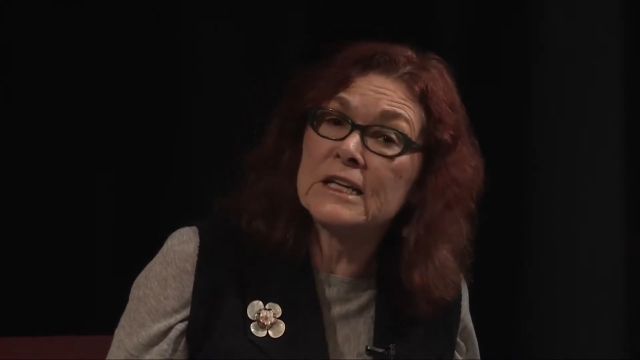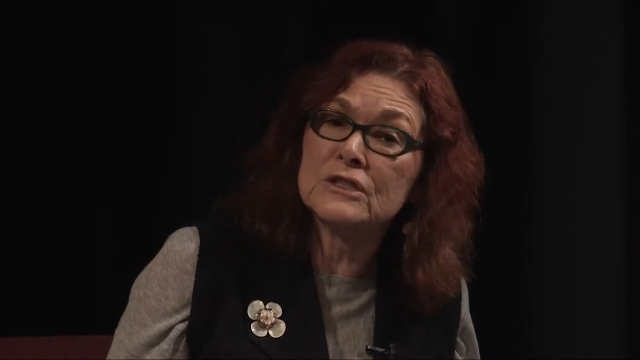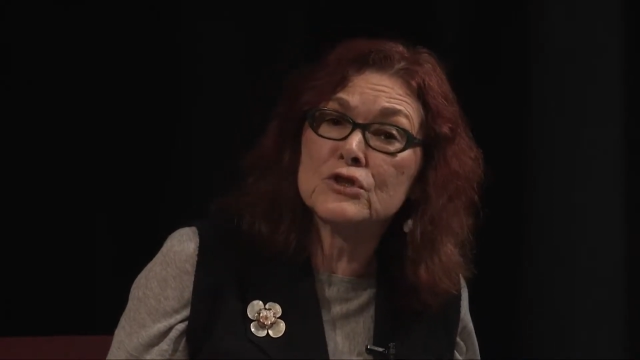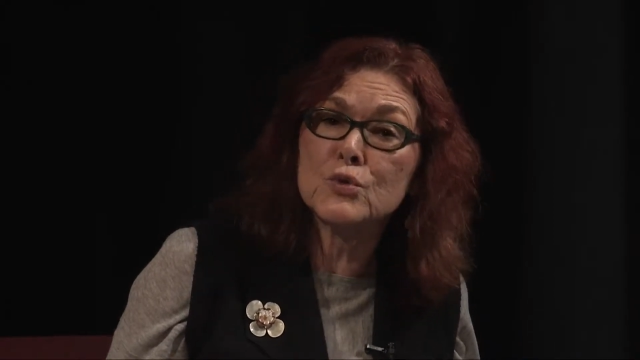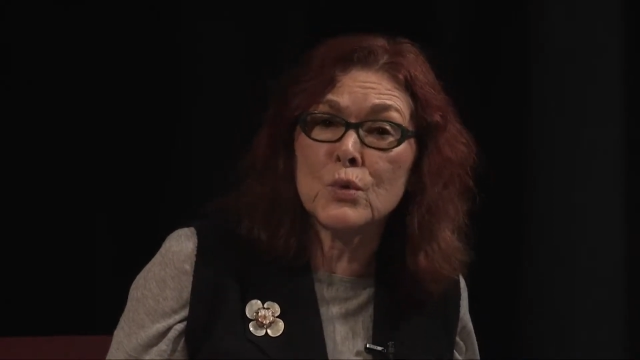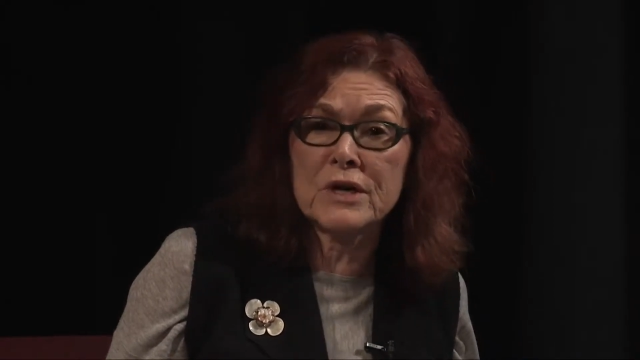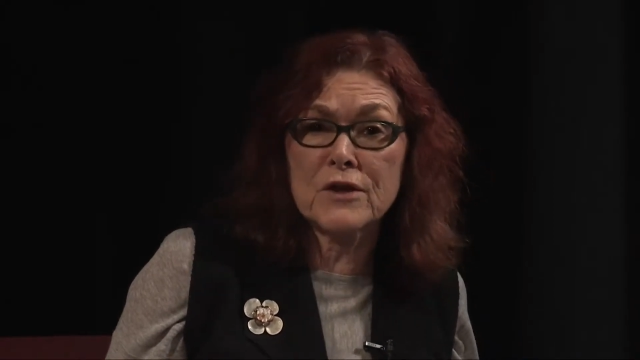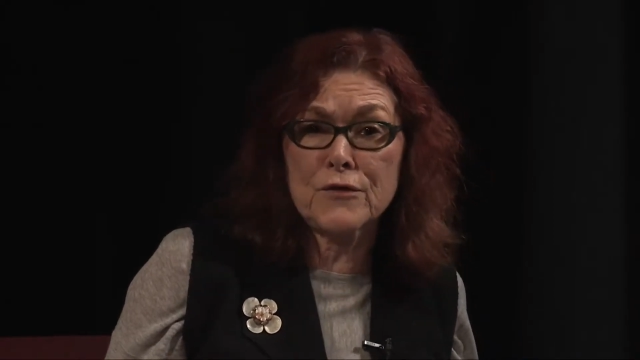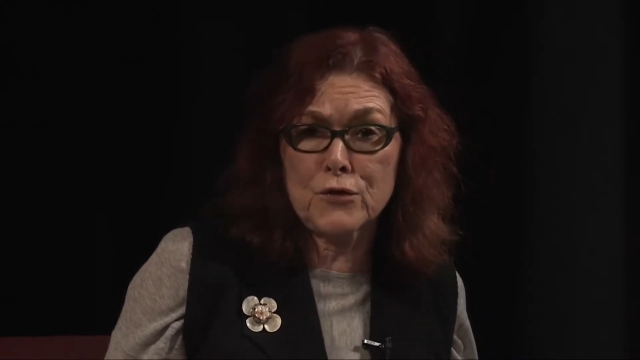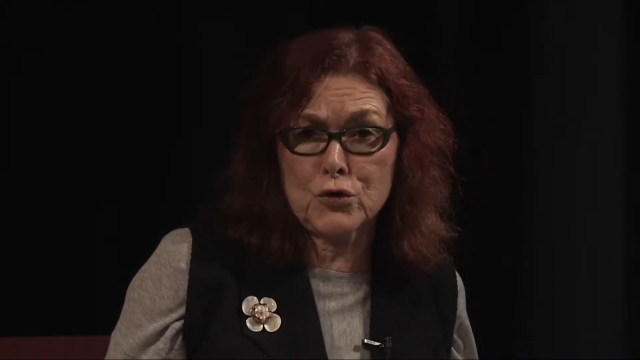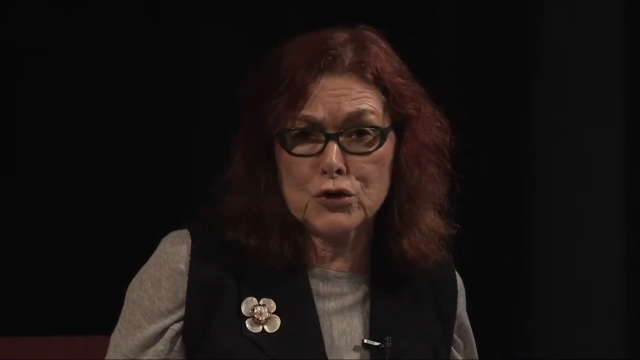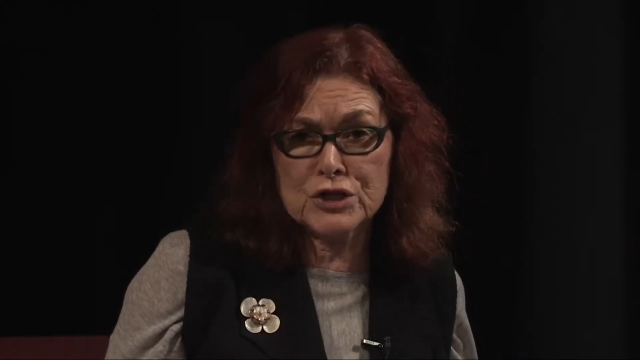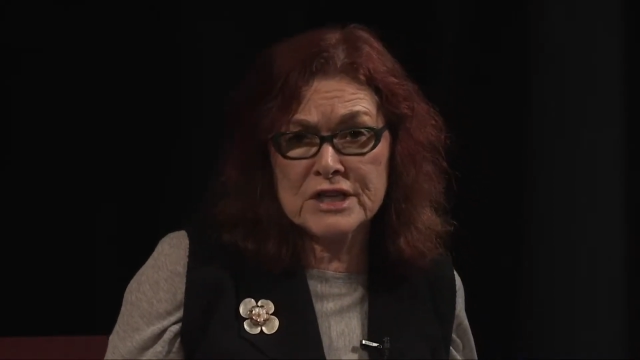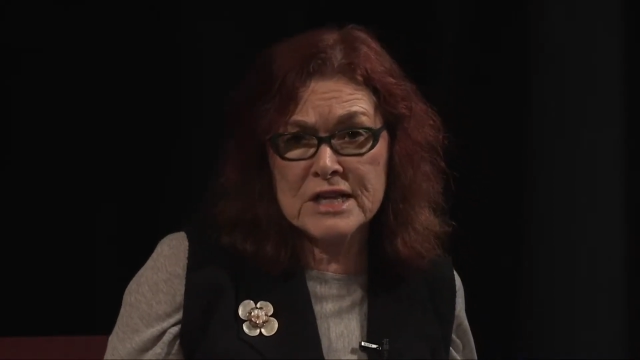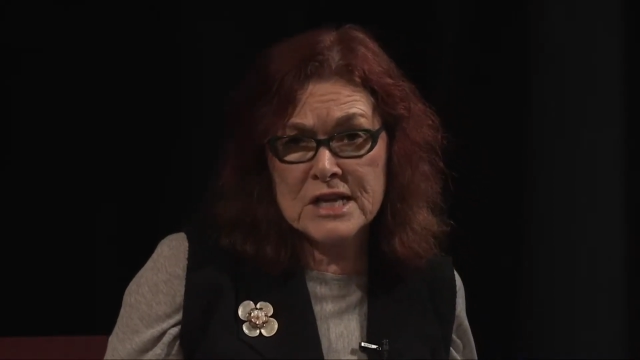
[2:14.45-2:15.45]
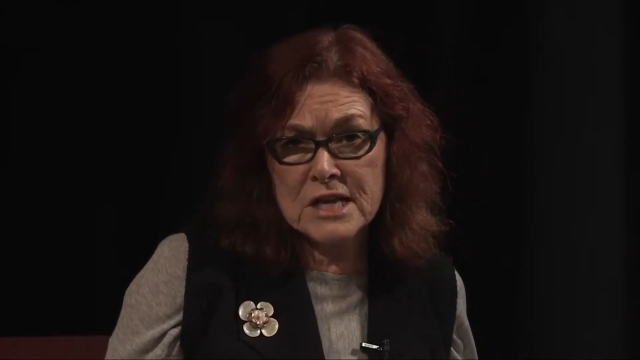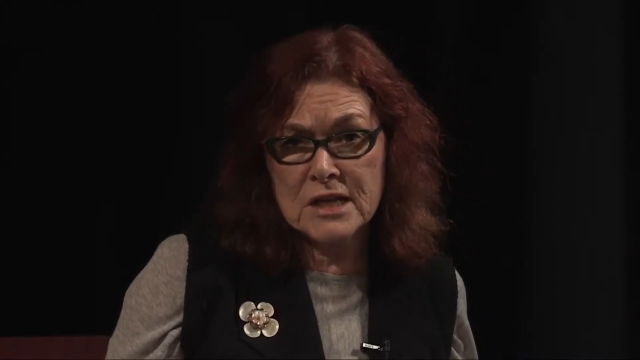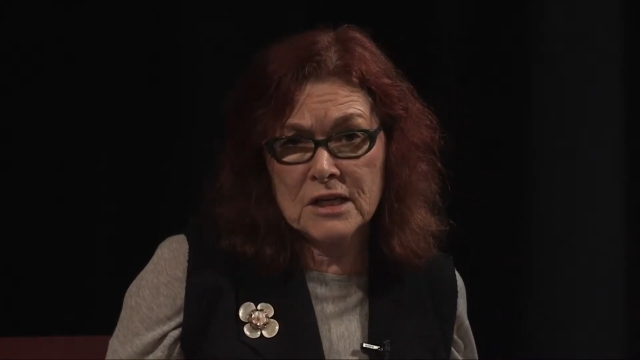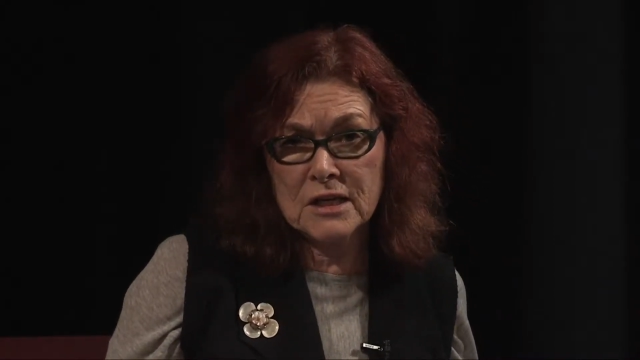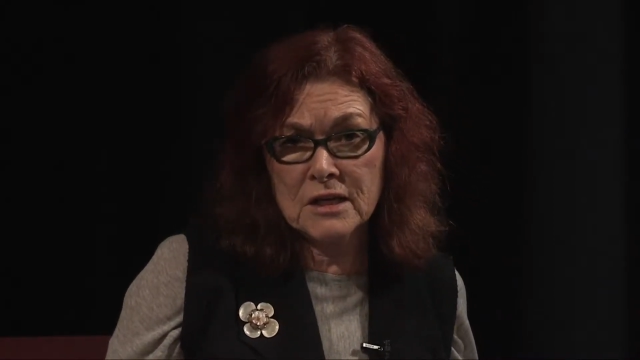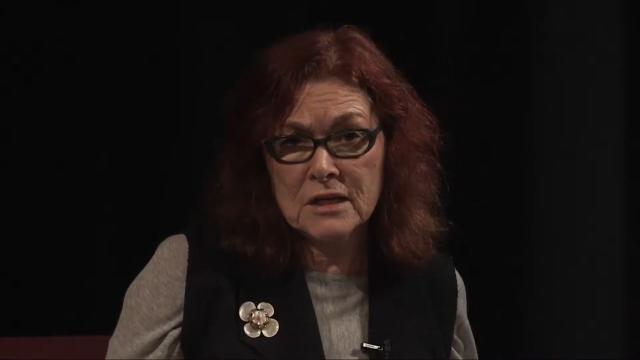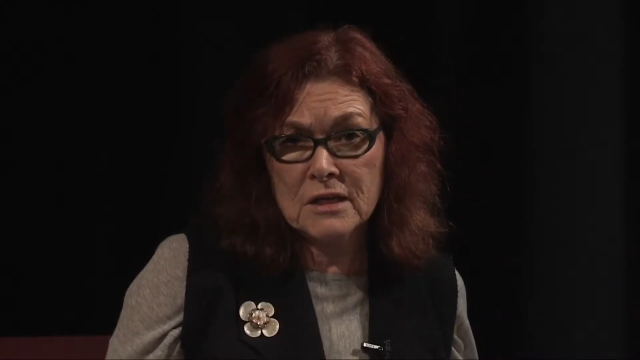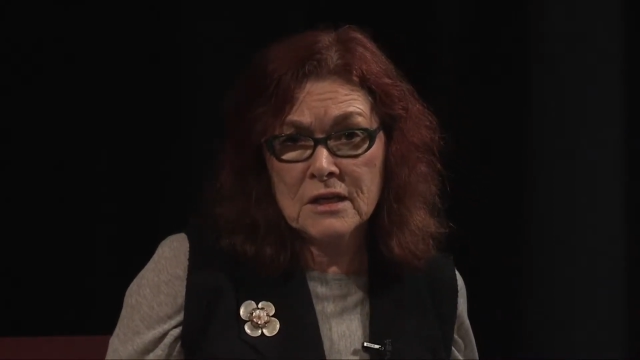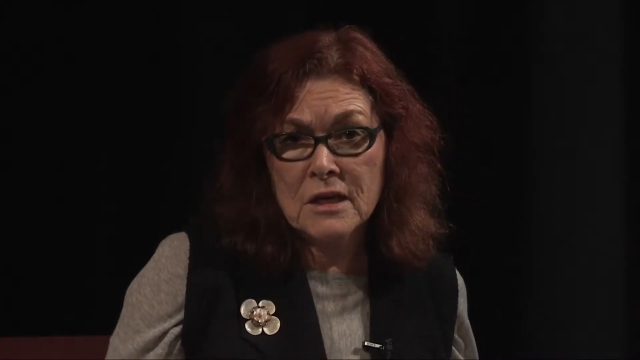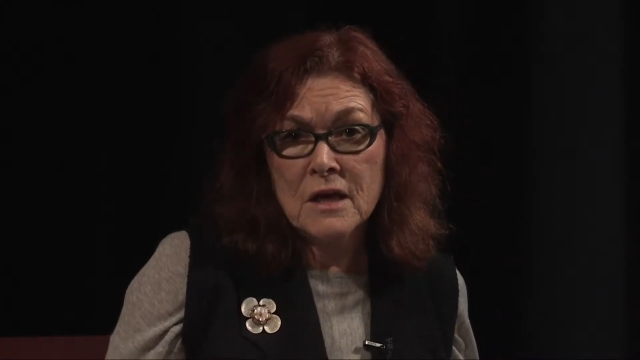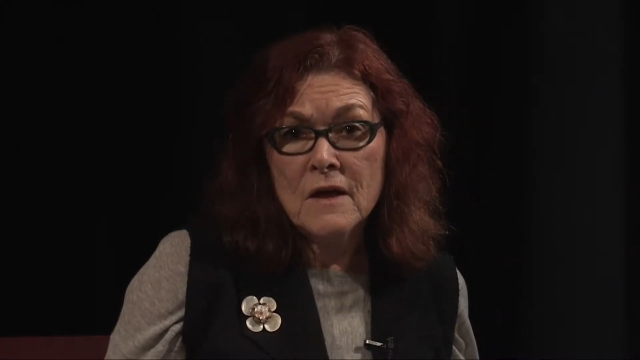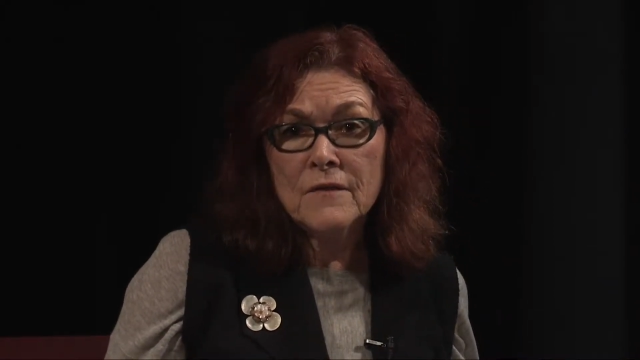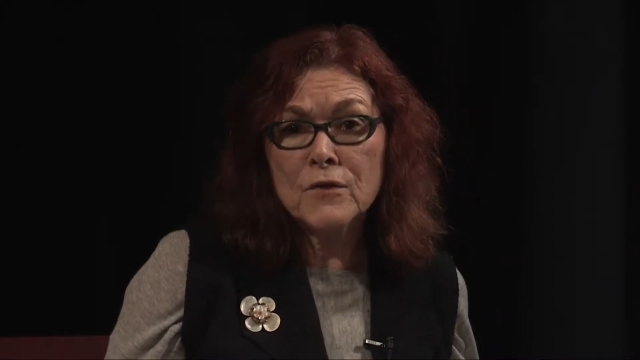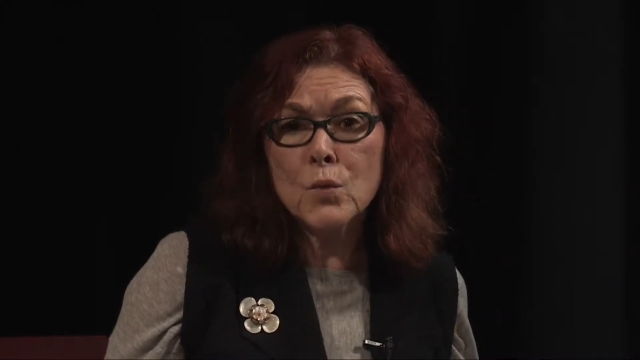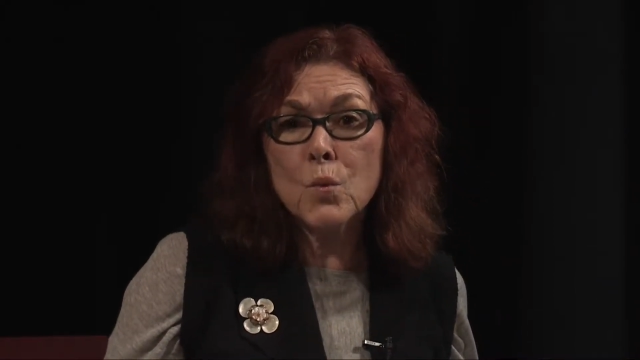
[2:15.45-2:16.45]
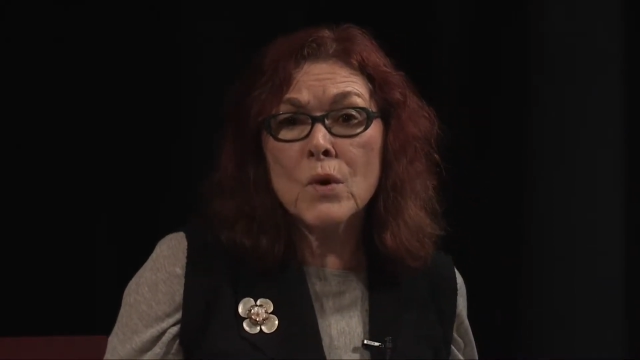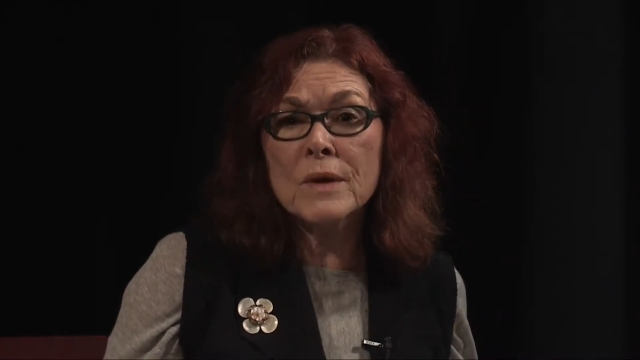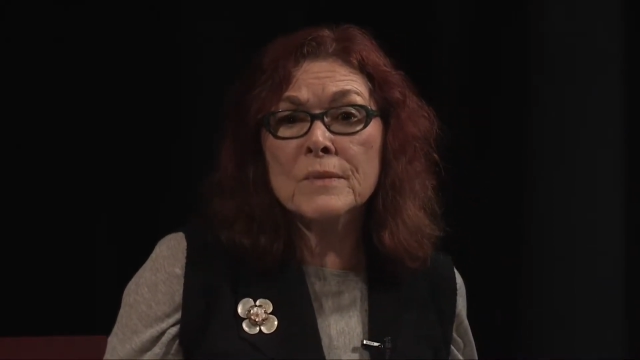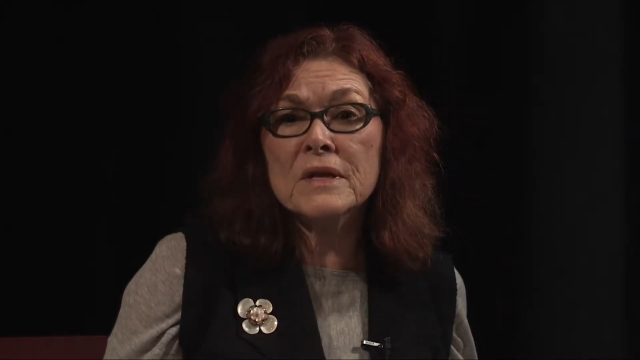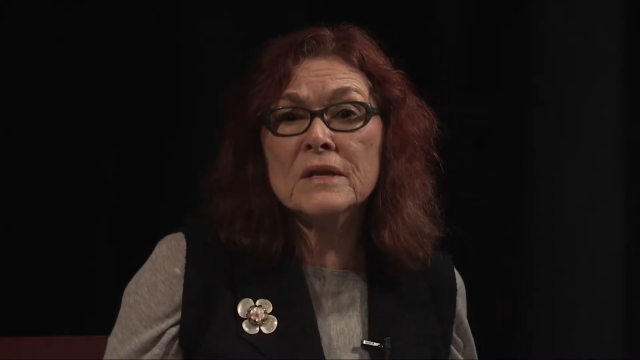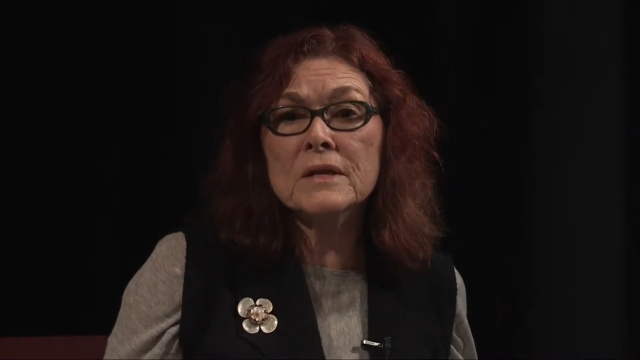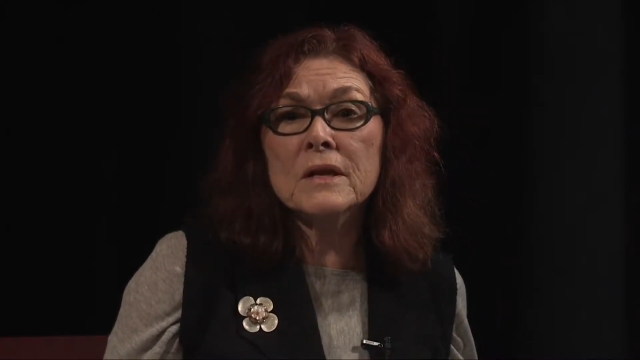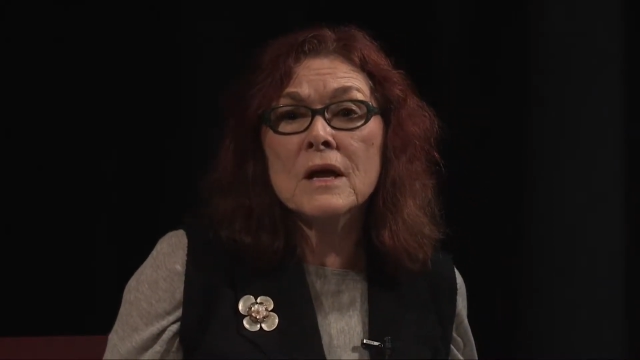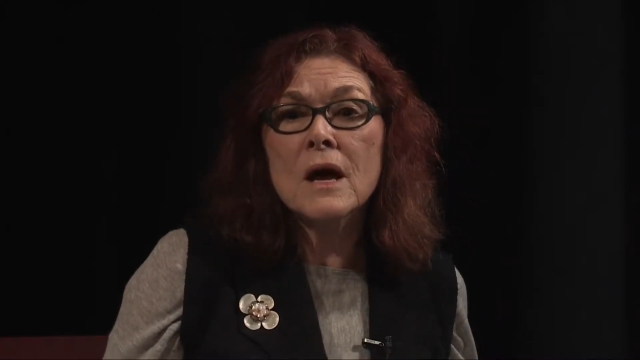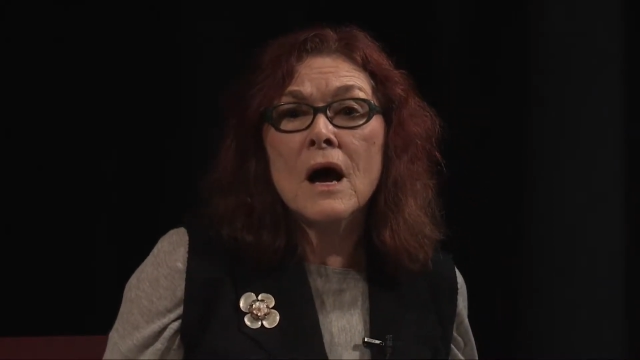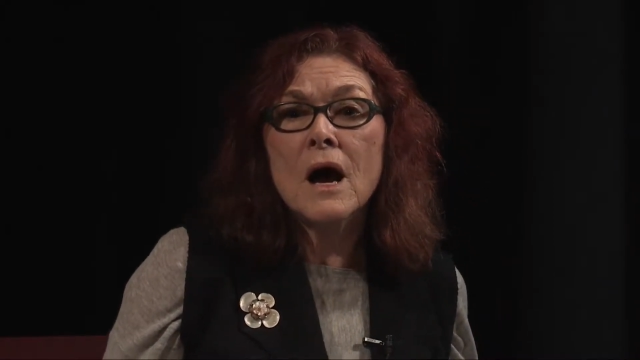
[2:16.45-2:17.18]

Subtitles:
in 2013. The women